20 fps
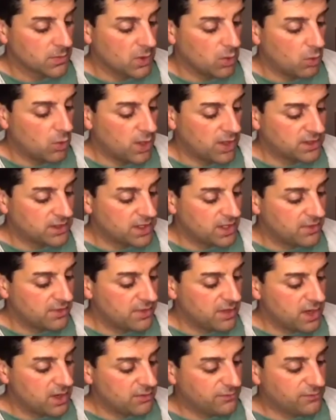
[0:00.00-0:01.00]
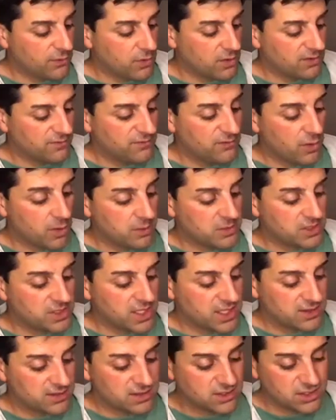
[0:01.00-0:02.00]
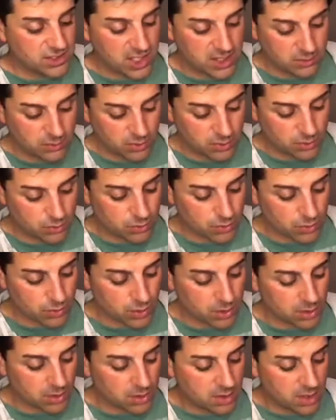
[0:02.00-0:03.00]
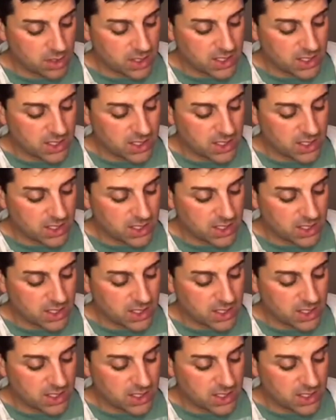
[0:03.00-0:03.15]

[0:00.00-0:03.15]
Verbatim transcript: One can therefore formulate the general rule